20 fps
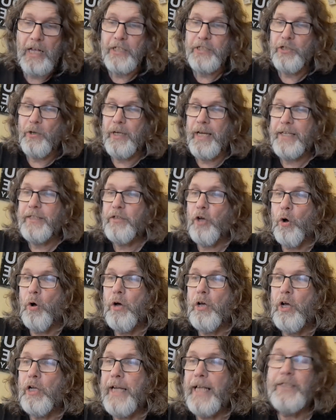So let's
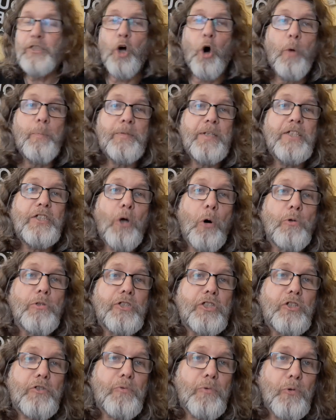ho- let's hope this
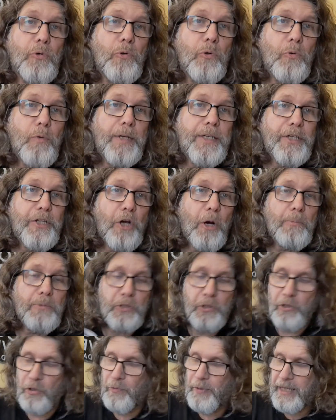holds true when it
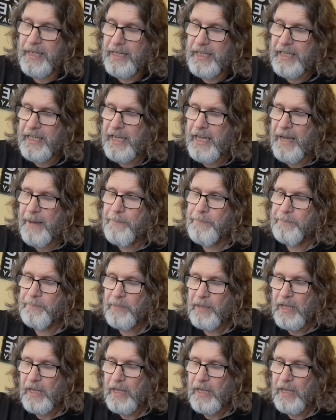comes to the reading here.